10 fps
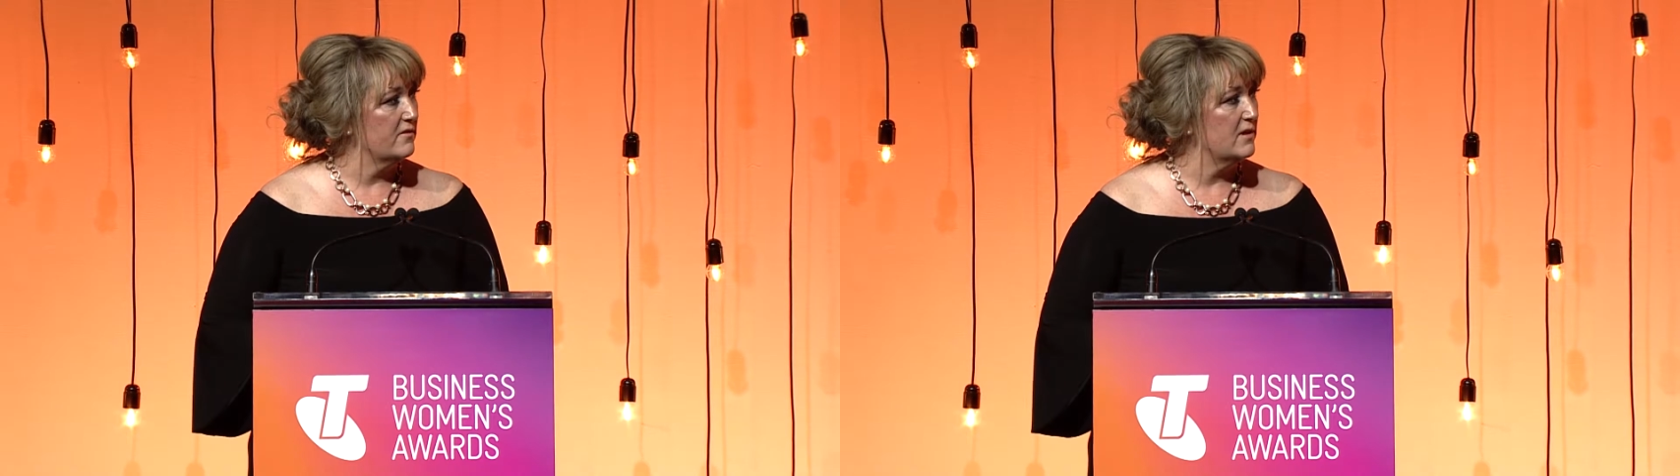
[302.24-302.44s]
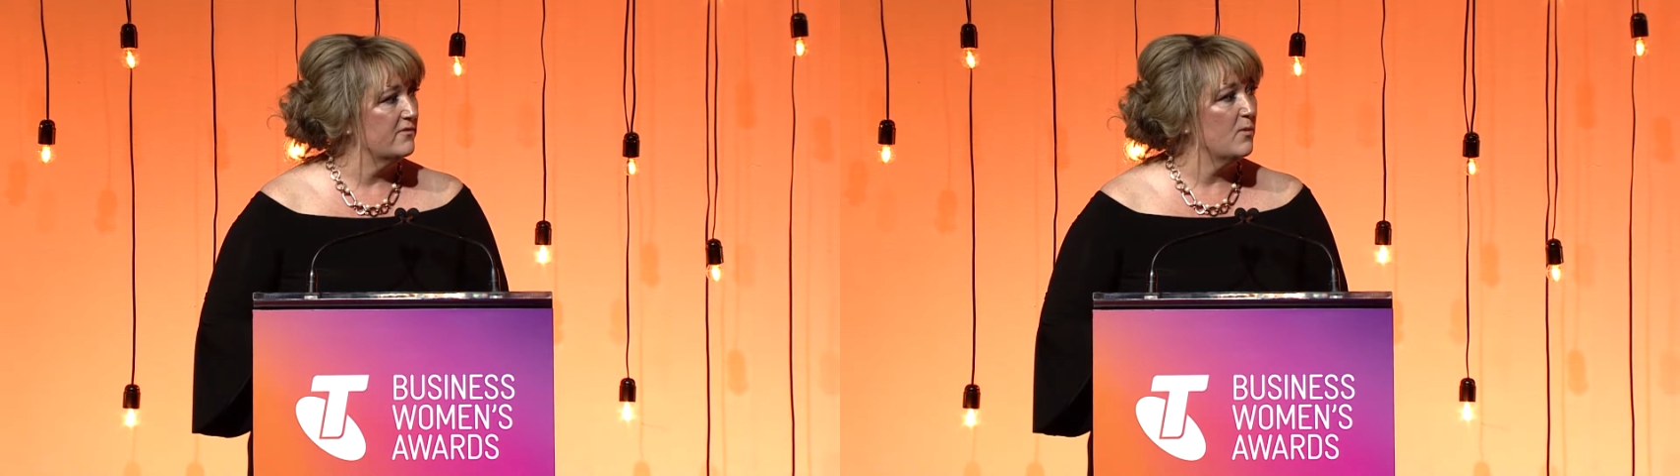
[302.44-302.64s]

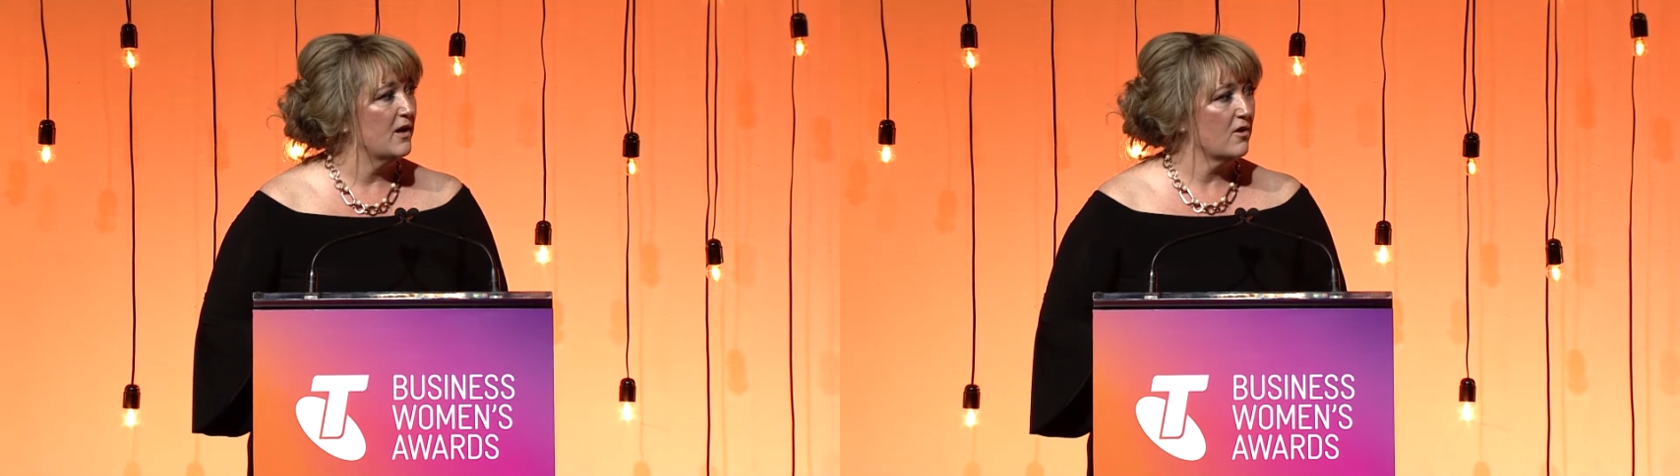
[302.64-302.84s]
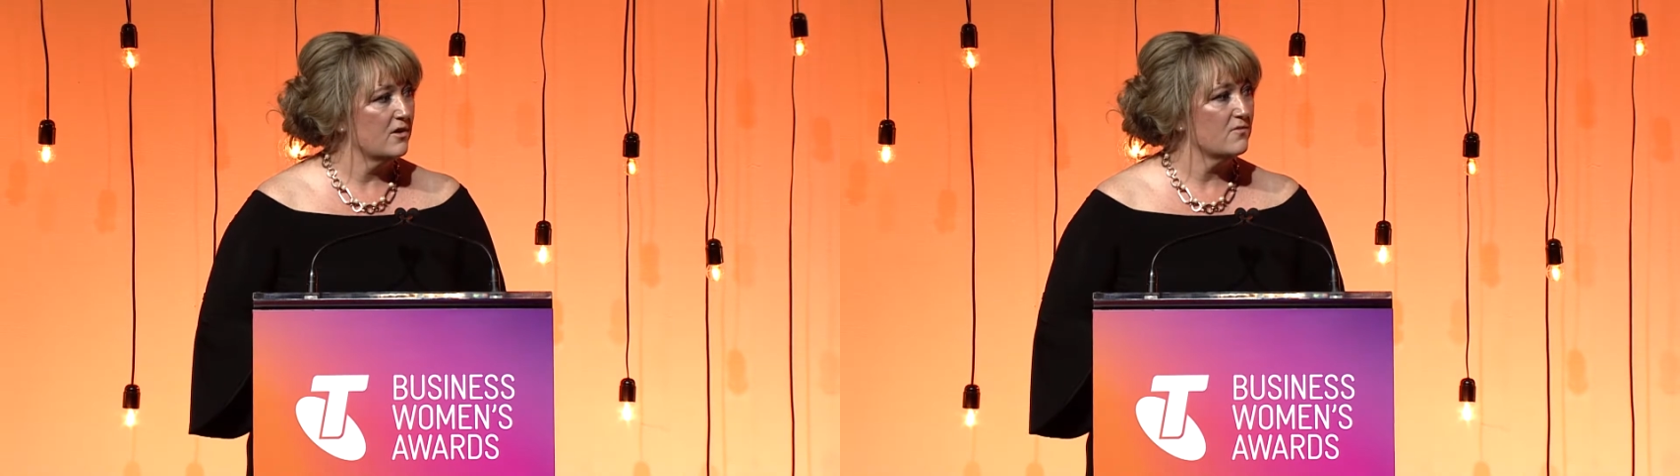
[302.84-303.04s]
and if we're
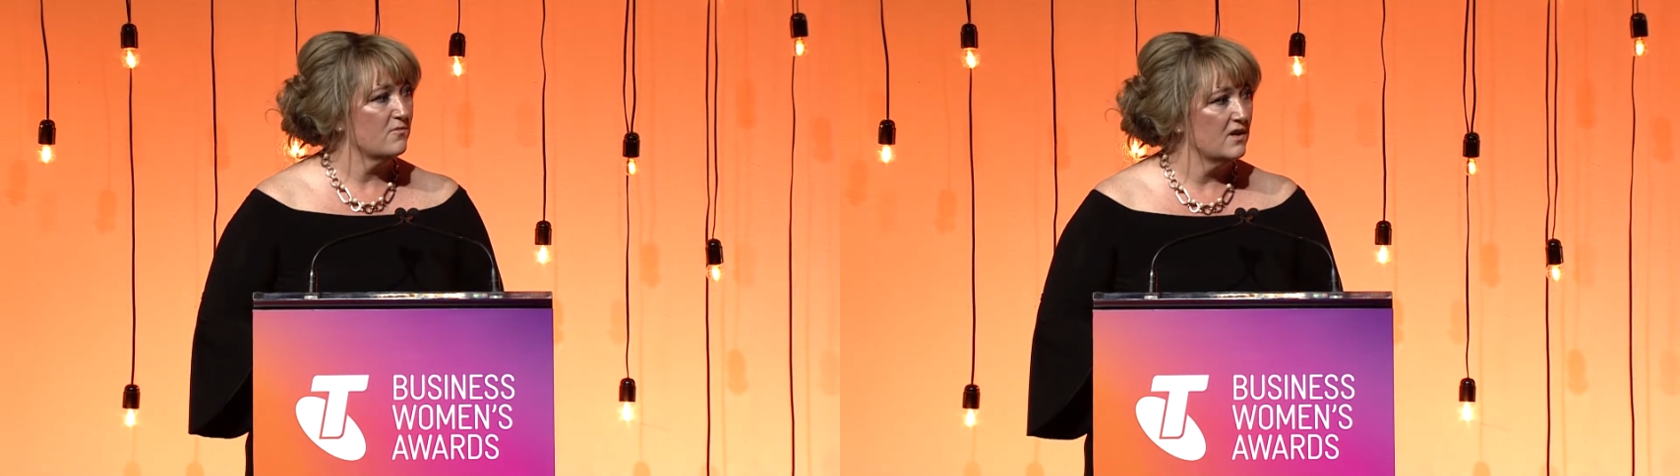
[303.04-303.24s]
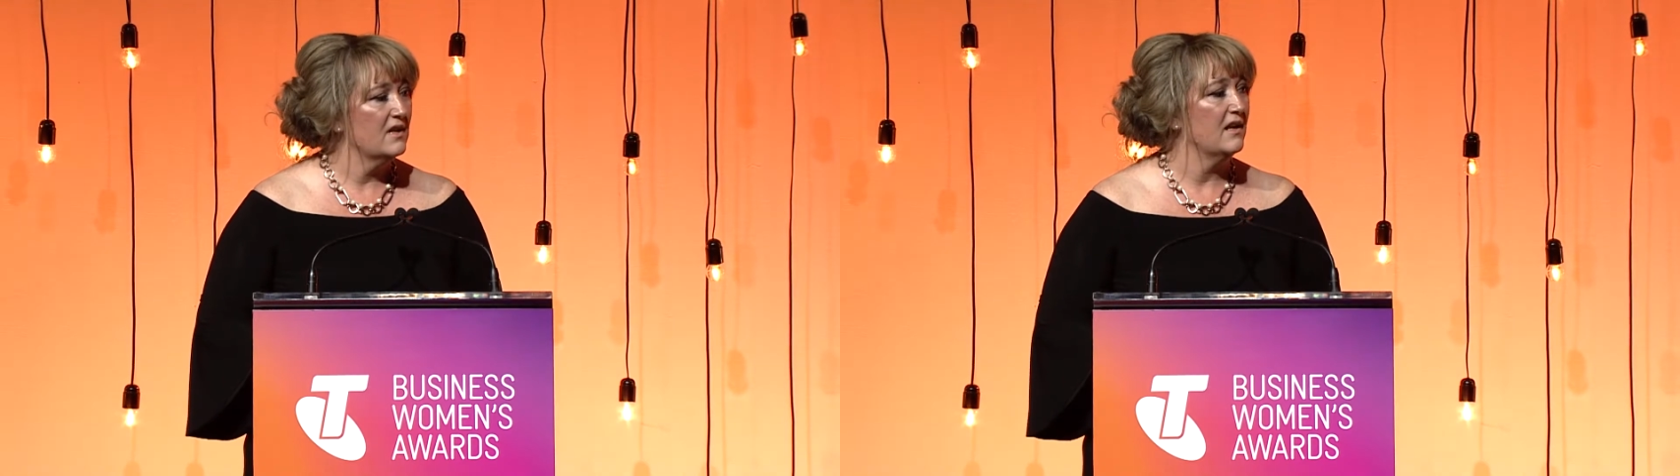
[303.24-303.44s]
going to
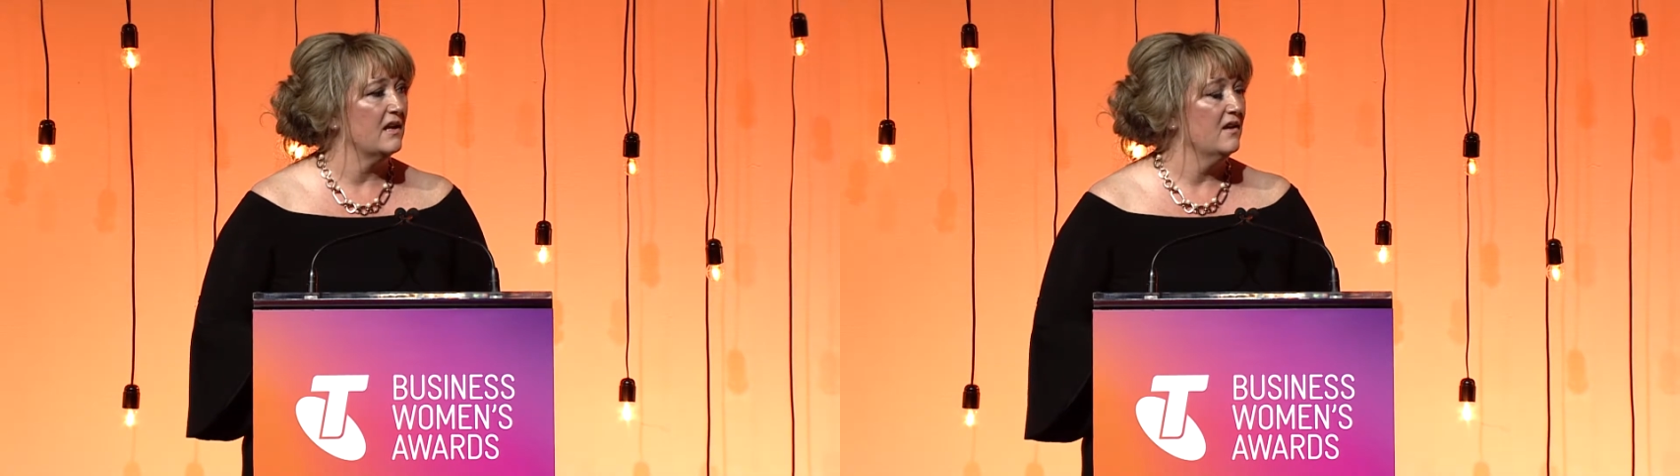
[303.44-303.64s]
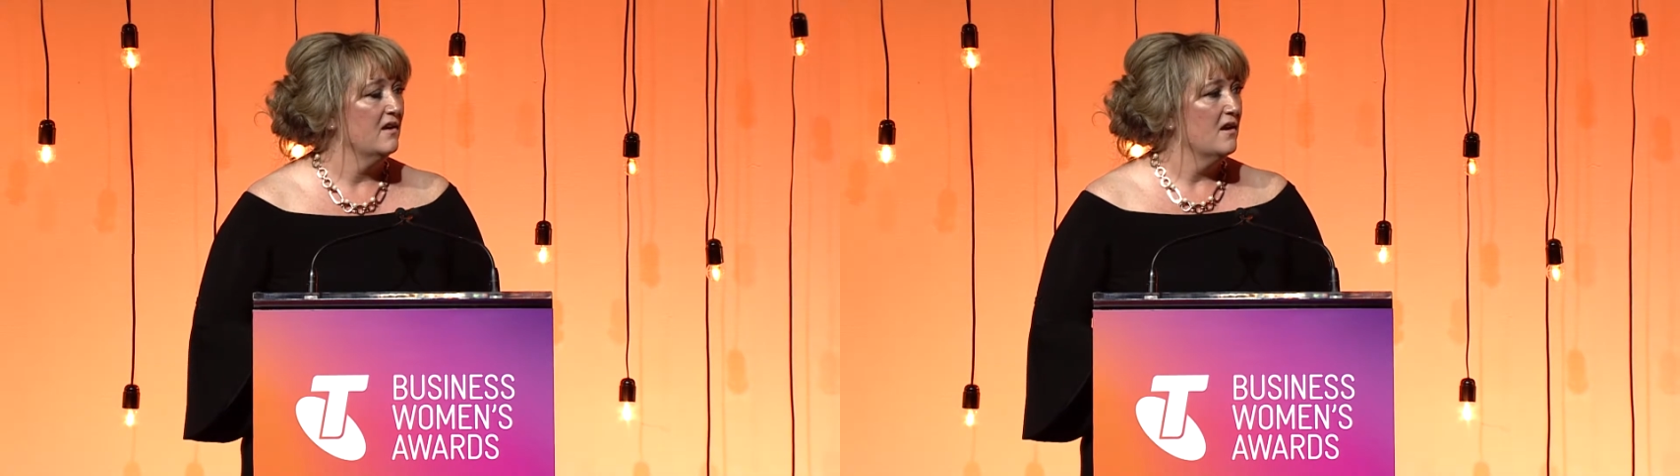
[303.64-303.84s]
really